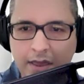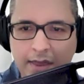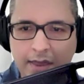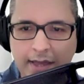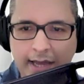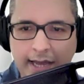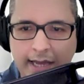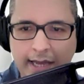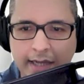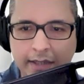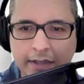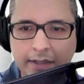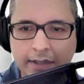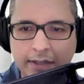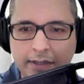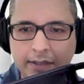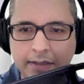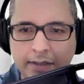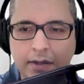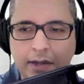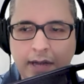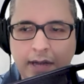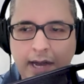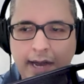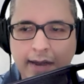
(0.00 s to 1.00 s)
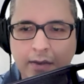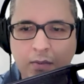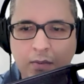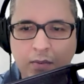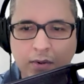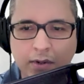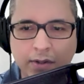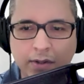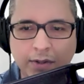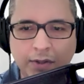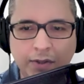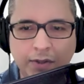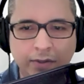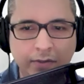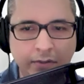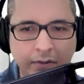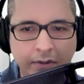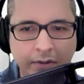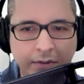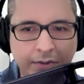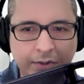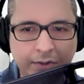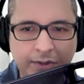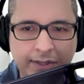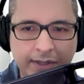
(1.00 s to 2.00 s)
that I was
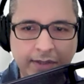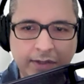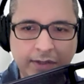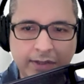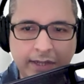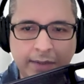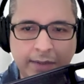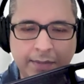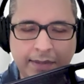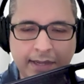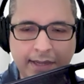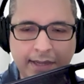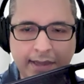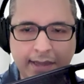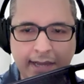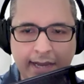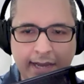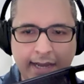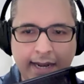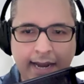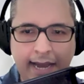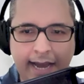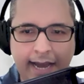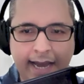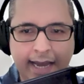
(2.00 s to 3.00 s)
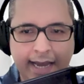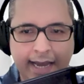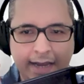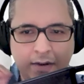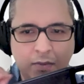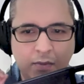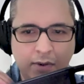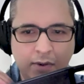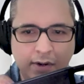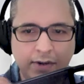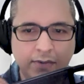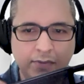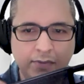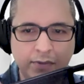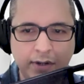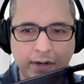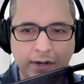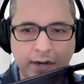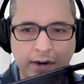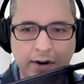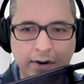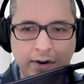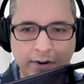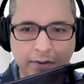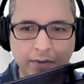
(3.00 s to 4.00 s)
losing something that I had worked really
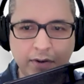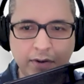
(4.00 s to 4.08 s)
hard to